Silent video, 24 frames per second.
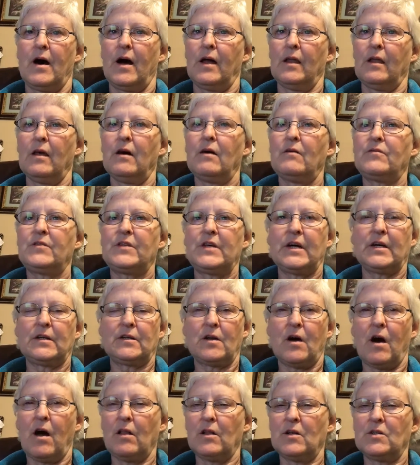I love
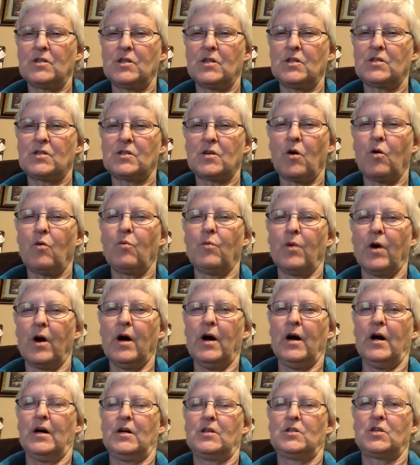technology so
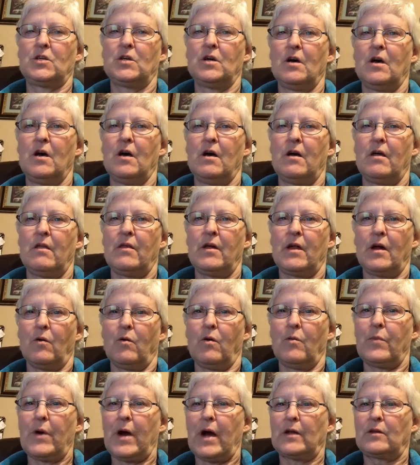much that I
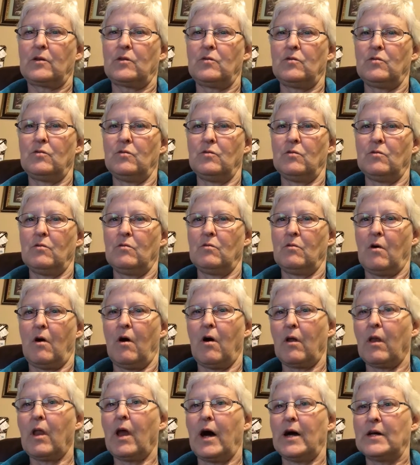went back to
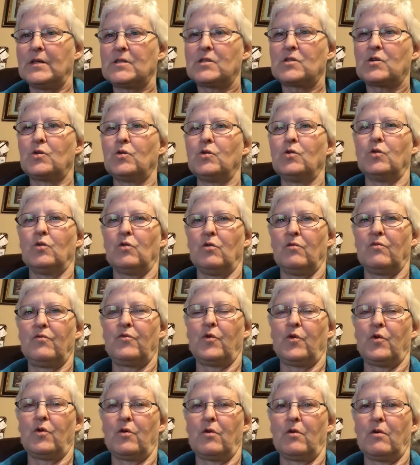online school
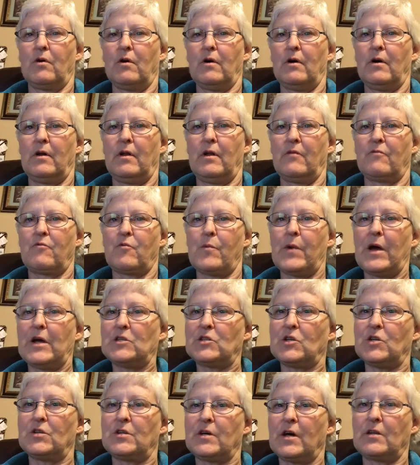for an
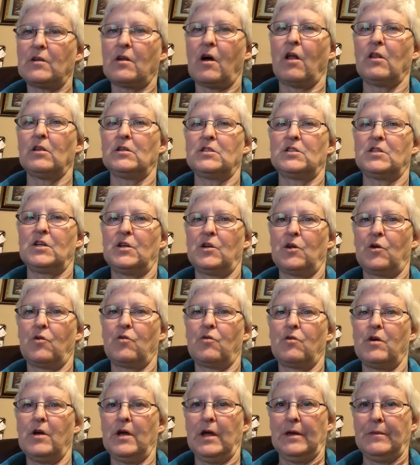information technology
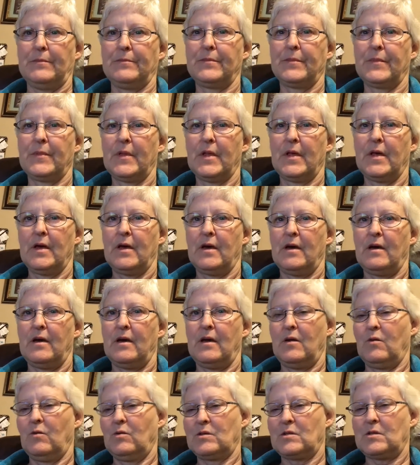degree.
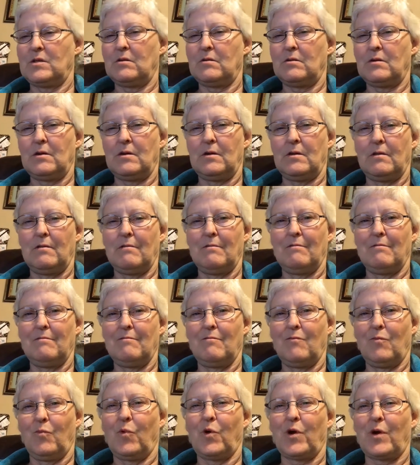And it was
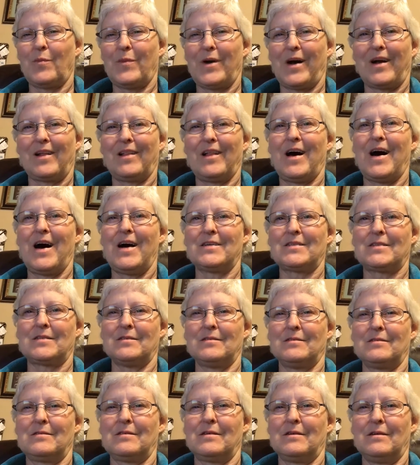during one of my
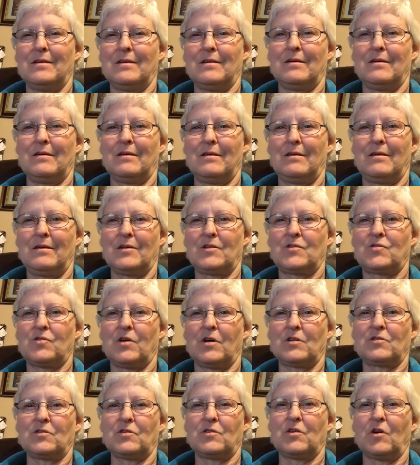classes that an
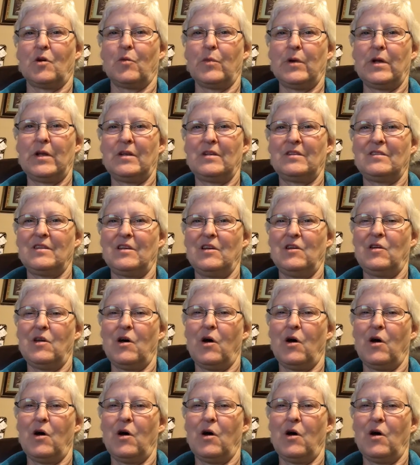instructor told me, didn't you